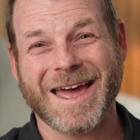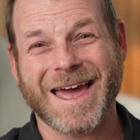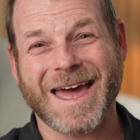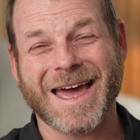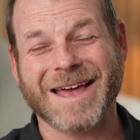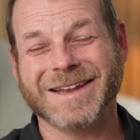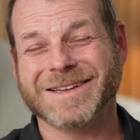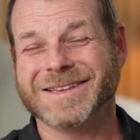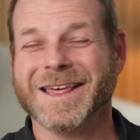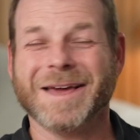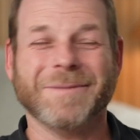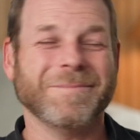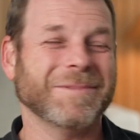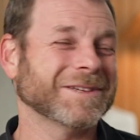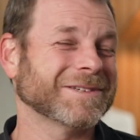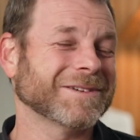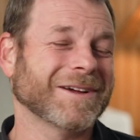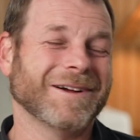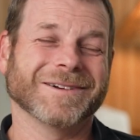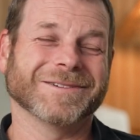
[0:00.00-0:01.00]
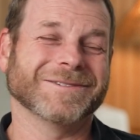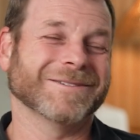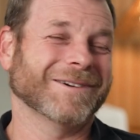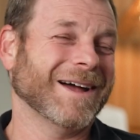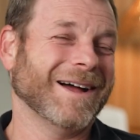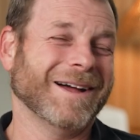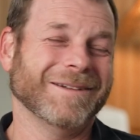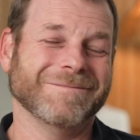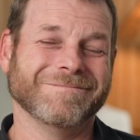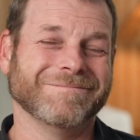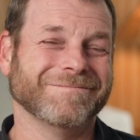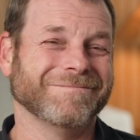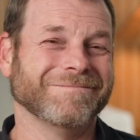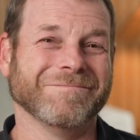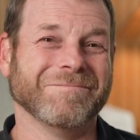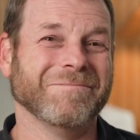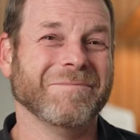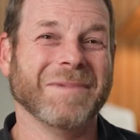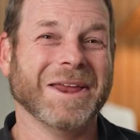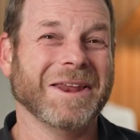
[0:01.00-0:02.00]
And to them, the songs are not
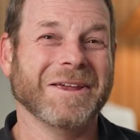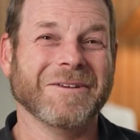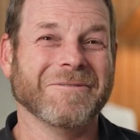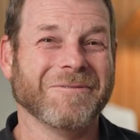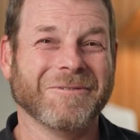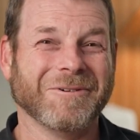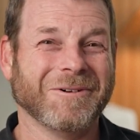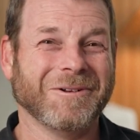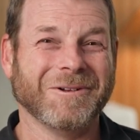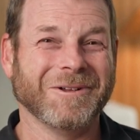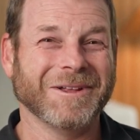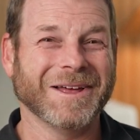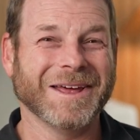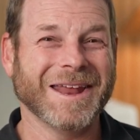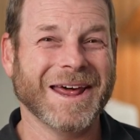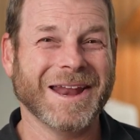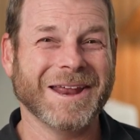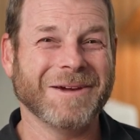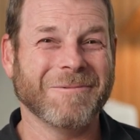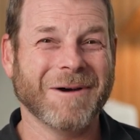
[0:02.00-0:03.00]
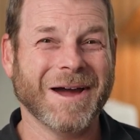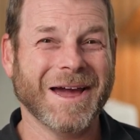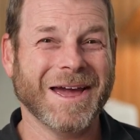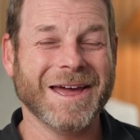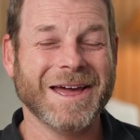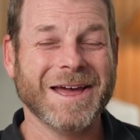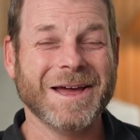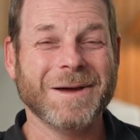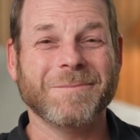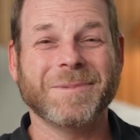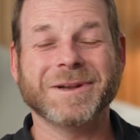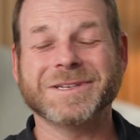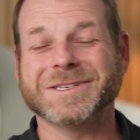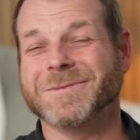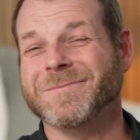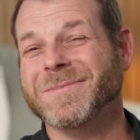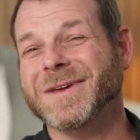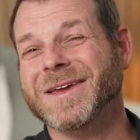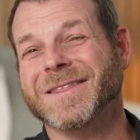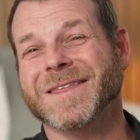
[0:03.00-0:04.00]
meaningful in any way. But
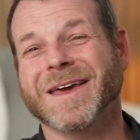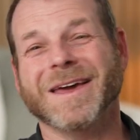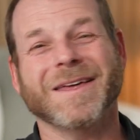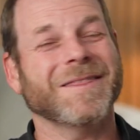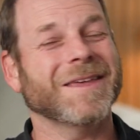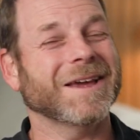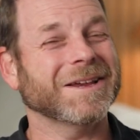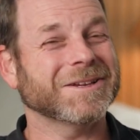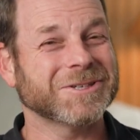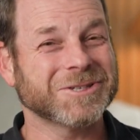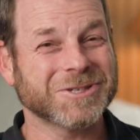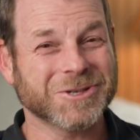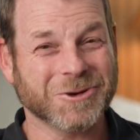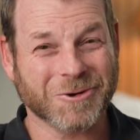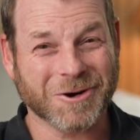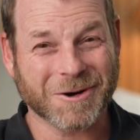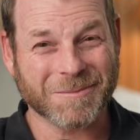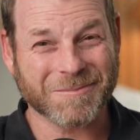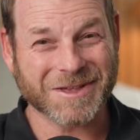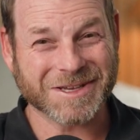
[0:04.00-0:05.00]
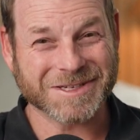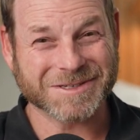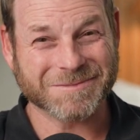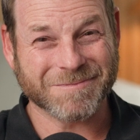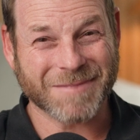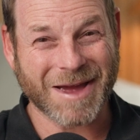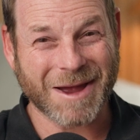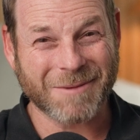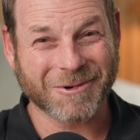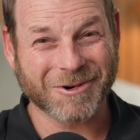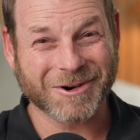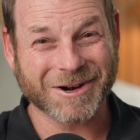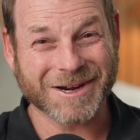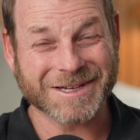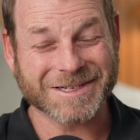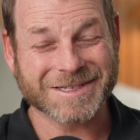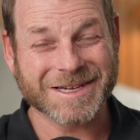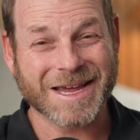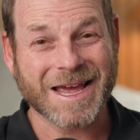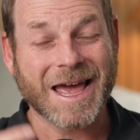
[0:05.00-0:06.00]
to me, they stir up these
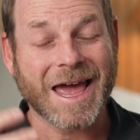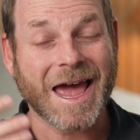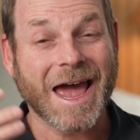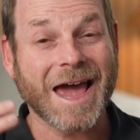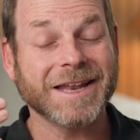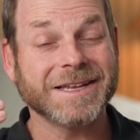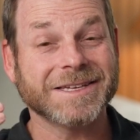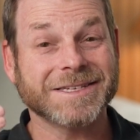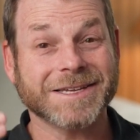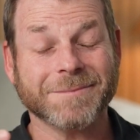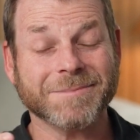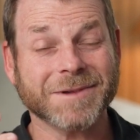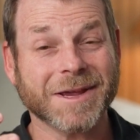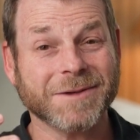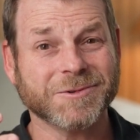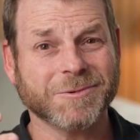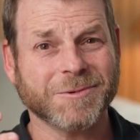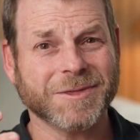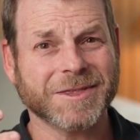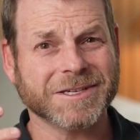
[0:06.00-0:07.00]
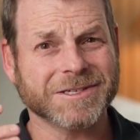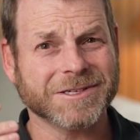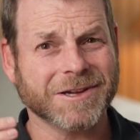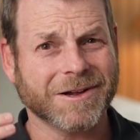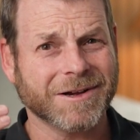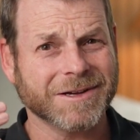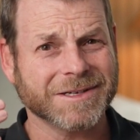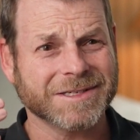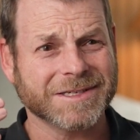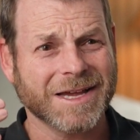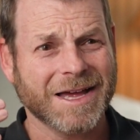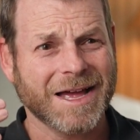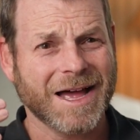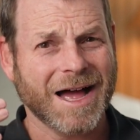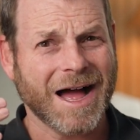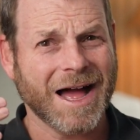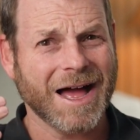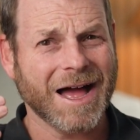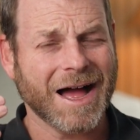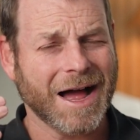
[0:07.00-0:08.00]
memories. And sometimes with the songs,
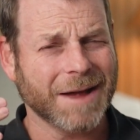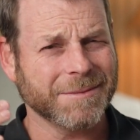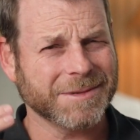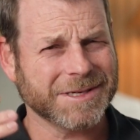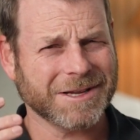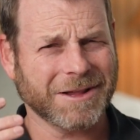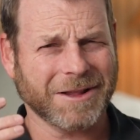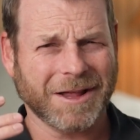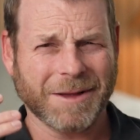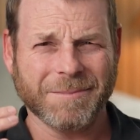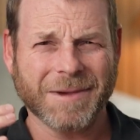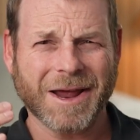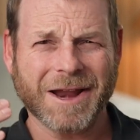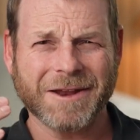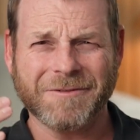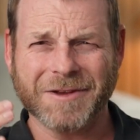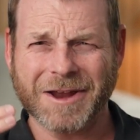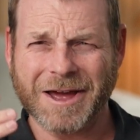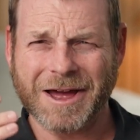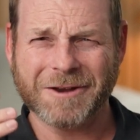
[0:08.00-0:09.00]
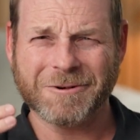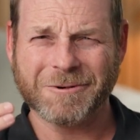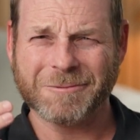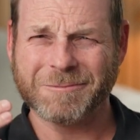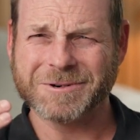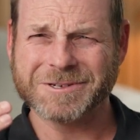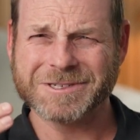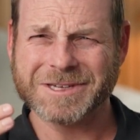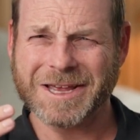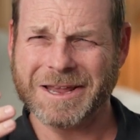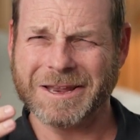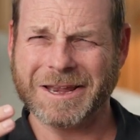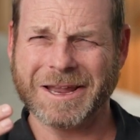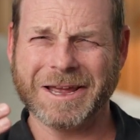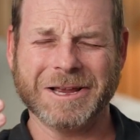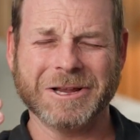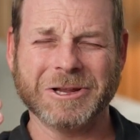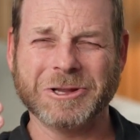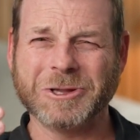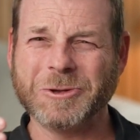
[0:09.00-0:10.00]
I'm not even 100%
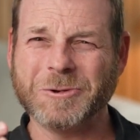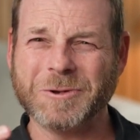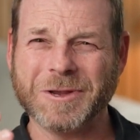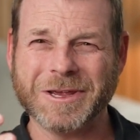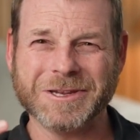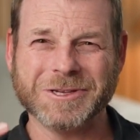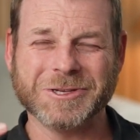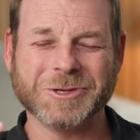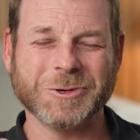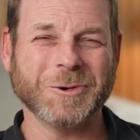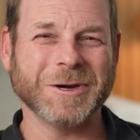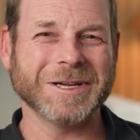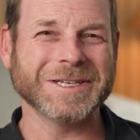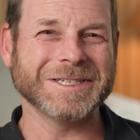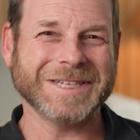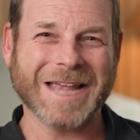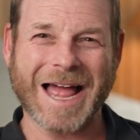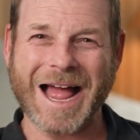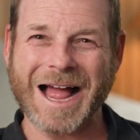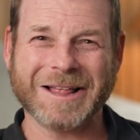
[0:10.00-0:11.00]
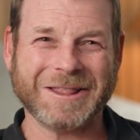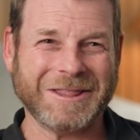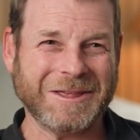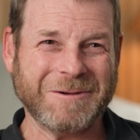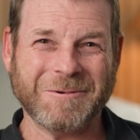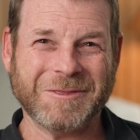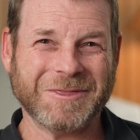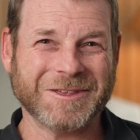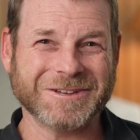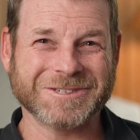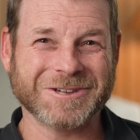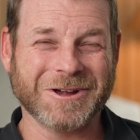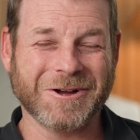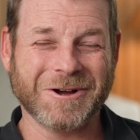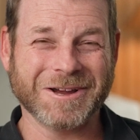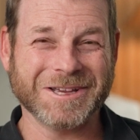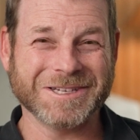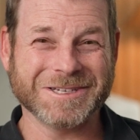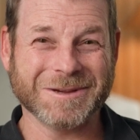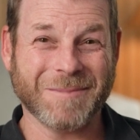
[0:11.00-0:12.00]
like clued into exactly what the
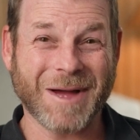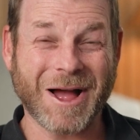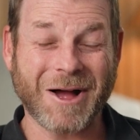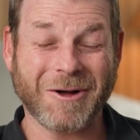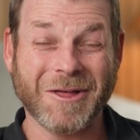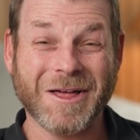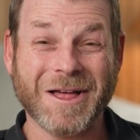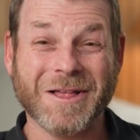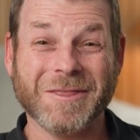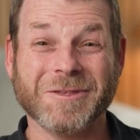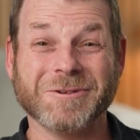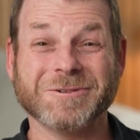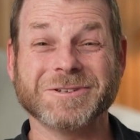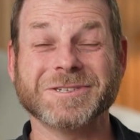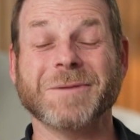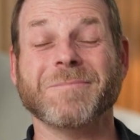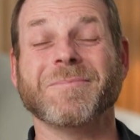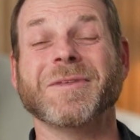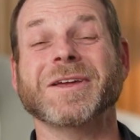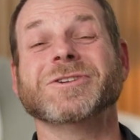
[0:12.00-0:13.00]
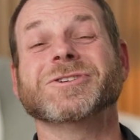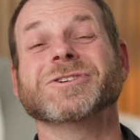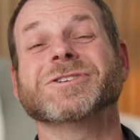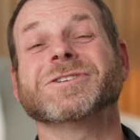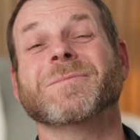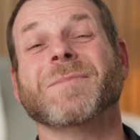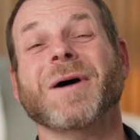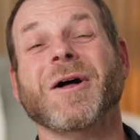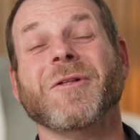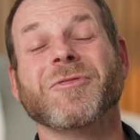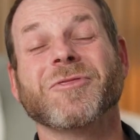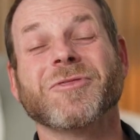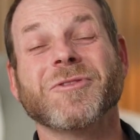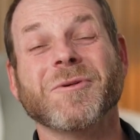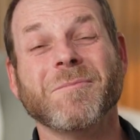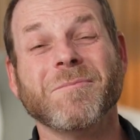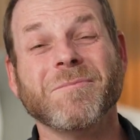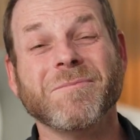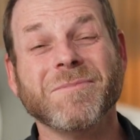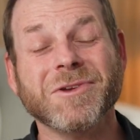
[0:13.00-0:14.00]
song is about. There's something just about
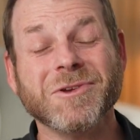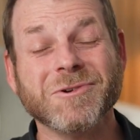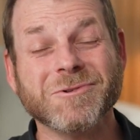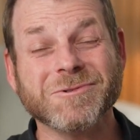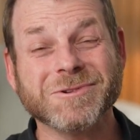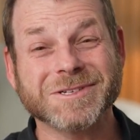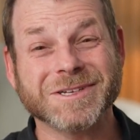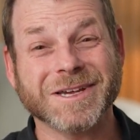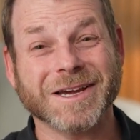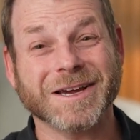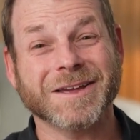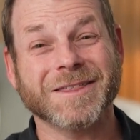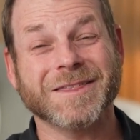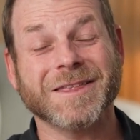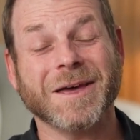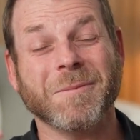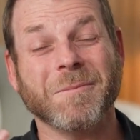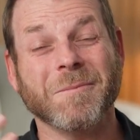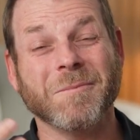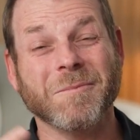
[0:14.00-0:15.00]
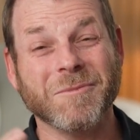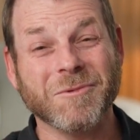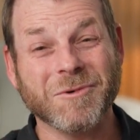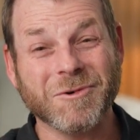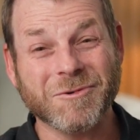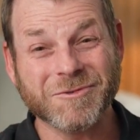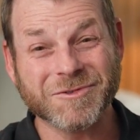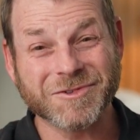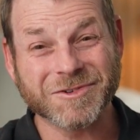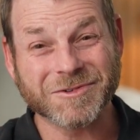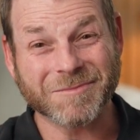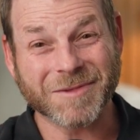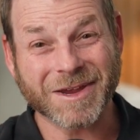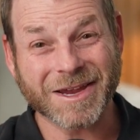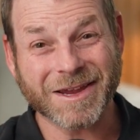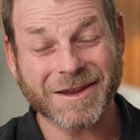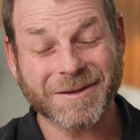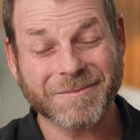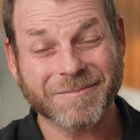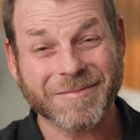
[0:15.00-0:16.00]
the music that moves
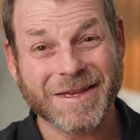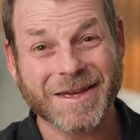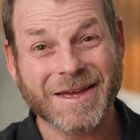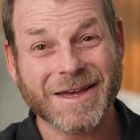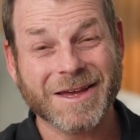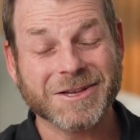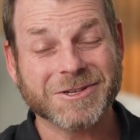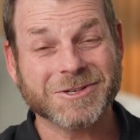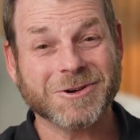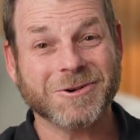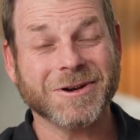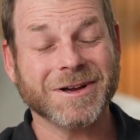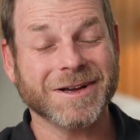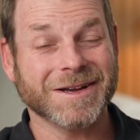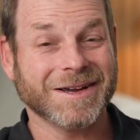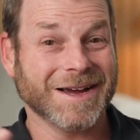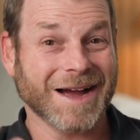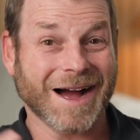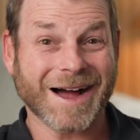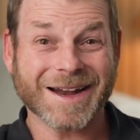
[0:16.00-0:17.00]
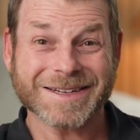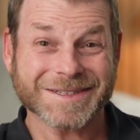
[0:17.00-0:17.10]
me. So God